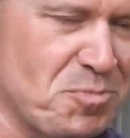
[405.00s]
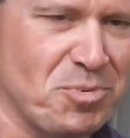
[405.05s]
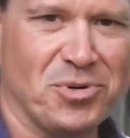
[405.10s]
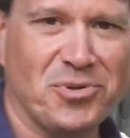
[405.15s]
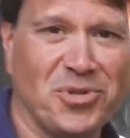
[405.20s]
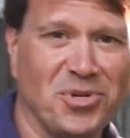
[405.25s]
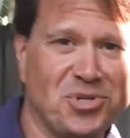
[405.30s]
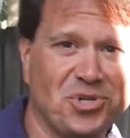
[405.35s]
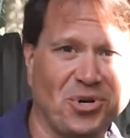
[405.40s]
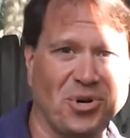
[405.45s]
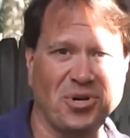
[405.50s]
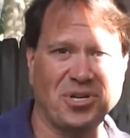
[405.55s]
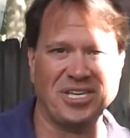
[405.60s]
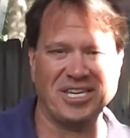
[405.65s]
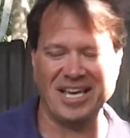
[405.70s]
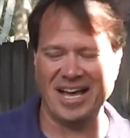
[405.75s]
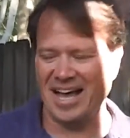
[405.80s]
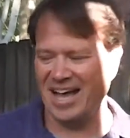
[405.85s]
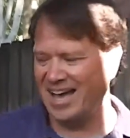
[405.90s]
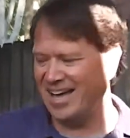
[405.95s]
put the
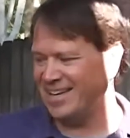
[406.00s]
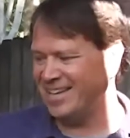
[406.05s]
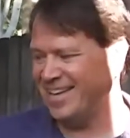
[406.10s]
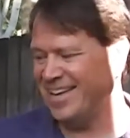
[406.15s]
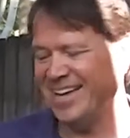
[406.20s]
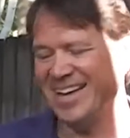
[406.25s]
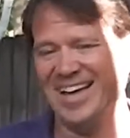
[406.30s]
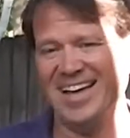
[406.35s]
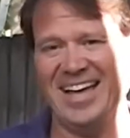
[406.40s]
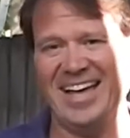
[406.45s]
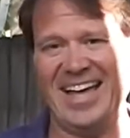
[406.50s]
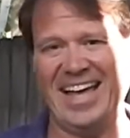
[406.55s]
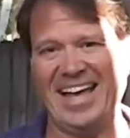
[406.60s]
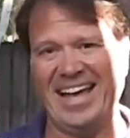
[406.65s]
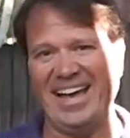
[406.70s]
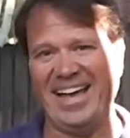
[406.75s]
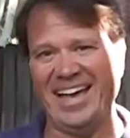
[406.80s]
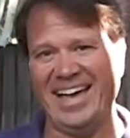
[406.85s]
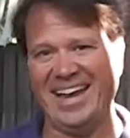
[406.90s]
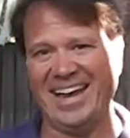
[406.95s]
jerky on,
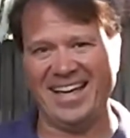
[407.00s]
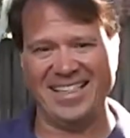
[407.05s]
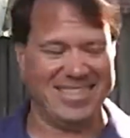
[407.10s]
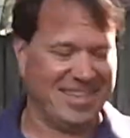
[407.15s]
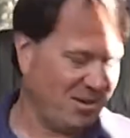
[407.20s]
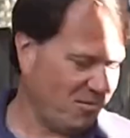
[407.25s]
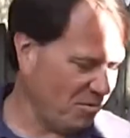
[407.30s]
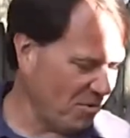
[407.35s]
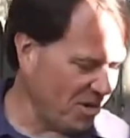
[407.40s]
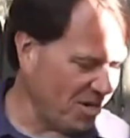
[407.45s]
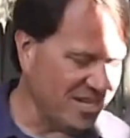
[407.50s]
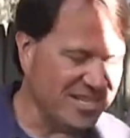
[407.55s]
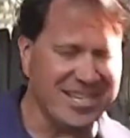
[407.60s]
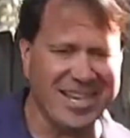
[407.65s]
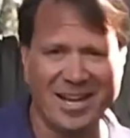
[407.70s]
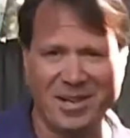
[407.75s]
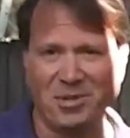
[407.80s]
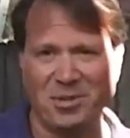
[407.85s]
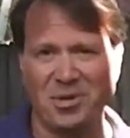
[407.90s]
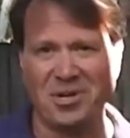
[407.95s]
and I think we're gonna
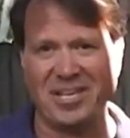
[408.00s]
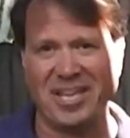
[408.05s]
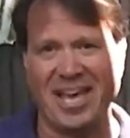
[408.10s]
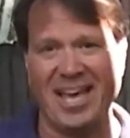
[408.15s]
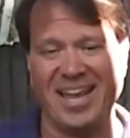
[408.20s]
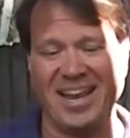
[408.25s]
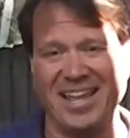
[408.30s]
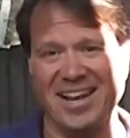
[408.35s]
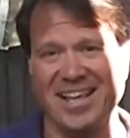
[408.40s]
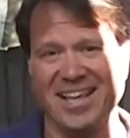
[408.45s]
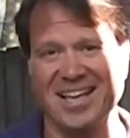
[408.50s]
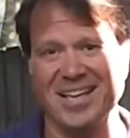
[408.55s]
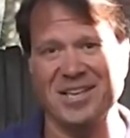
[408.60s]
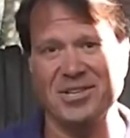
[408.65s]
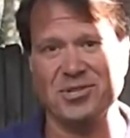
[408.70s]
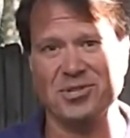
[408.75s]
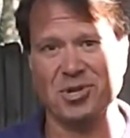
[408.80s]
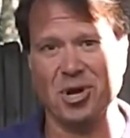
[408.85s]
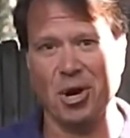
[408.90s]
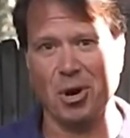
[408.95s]
take a look at it.
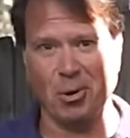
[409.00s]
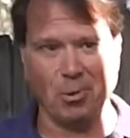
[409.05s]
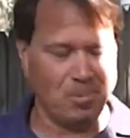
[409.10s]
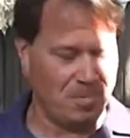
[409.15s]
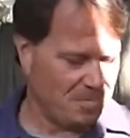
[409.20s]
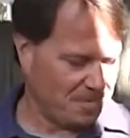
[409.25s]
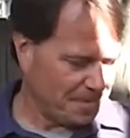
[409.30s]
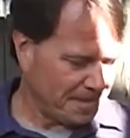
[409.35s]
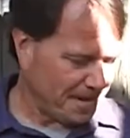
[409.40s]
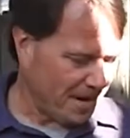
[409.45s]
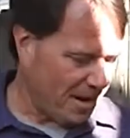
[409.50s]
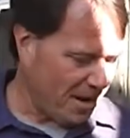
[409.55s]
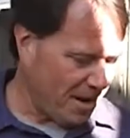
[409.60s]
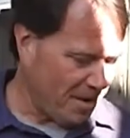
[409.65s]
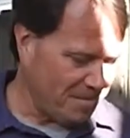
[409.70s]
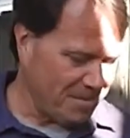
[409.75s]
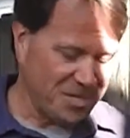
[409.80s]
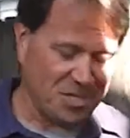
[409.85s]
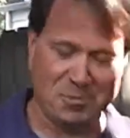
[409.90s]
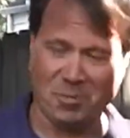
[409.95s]
So
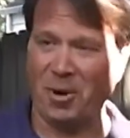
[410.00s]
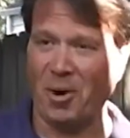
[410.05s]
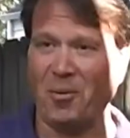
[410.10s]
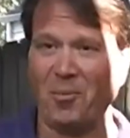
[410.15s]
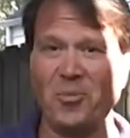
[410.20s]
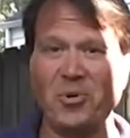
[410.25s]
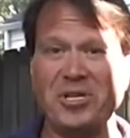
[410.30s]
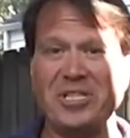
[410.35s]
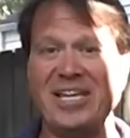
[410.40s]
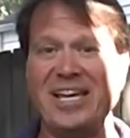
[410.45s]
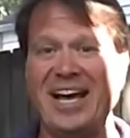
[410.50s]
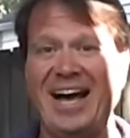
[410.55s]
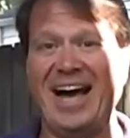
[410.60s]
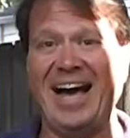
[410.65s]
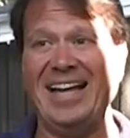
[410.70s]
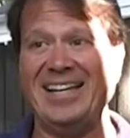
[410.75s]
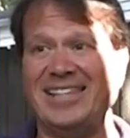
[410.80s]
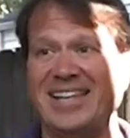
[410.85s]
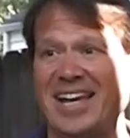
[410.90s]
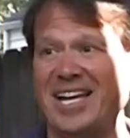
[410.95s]
it's been a really
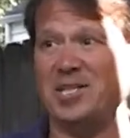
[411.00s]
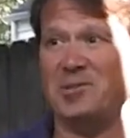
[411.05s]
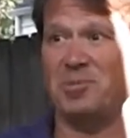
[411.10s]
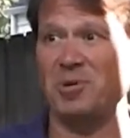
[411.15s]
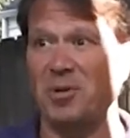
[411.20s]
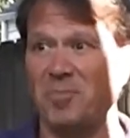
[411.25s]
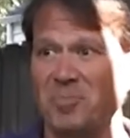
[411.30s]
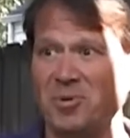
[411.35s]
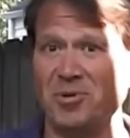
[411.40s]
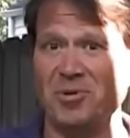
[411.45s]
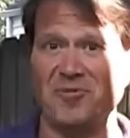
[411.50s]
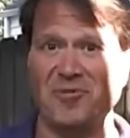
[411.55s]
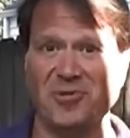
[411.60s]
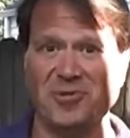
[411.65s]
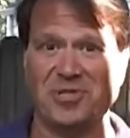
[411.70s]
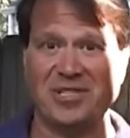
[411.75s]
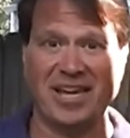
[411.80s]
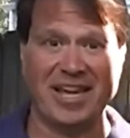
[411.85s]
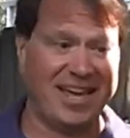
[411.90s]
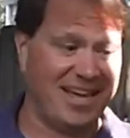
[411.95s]
hot day. It's been a
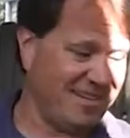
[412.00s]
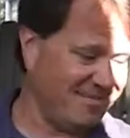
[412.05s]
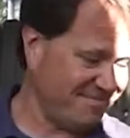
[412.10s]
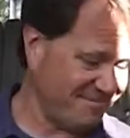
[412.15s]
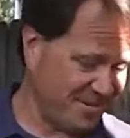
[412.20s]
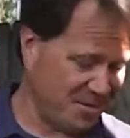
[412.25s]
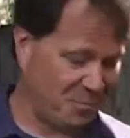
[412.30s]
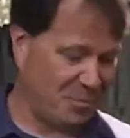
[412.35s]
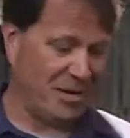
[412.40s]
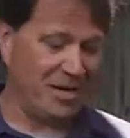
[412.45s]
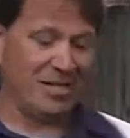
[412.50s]
beautiful day. Spent